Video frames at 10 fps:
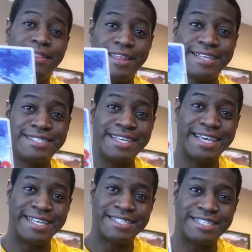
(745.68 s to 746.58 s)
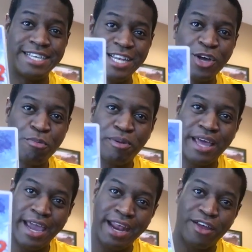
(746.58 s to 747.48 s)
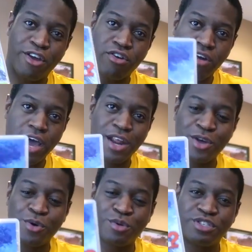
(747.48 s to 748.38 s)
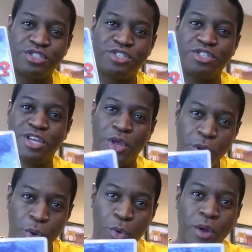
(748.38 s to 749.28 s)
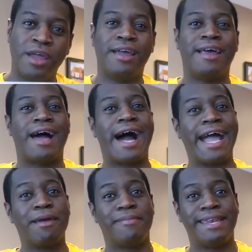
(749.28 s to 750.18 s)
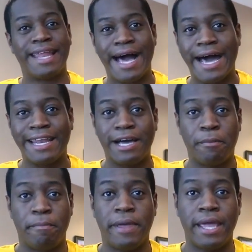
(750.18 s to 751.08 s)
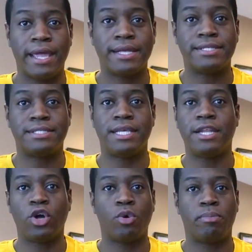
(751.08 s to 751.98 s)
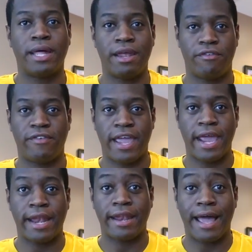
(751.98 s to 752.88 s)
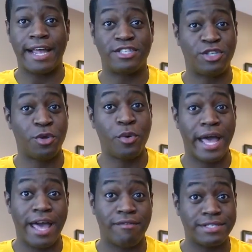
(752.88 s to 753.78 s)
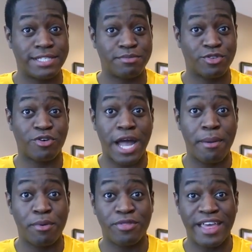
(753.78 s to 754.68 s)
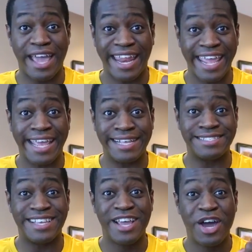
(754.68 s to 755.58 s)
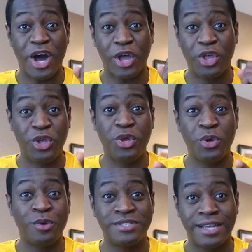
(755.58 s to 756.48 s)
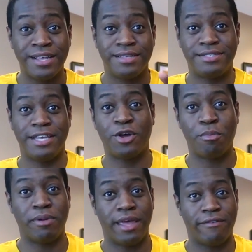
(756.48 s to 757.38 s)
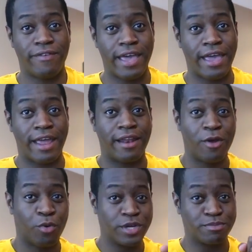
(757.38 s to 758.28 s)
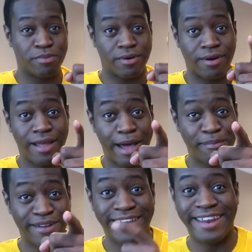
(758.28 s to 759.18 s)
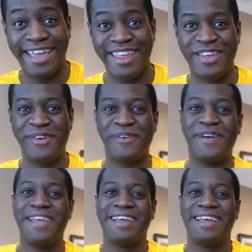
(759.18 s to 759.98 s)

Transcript: This is Xenoblade Chronicles 2. I am not a big Xenoblade fan. I do have a subscriber that is a huge Xenoblade fan. Whisper, I'm looking at you.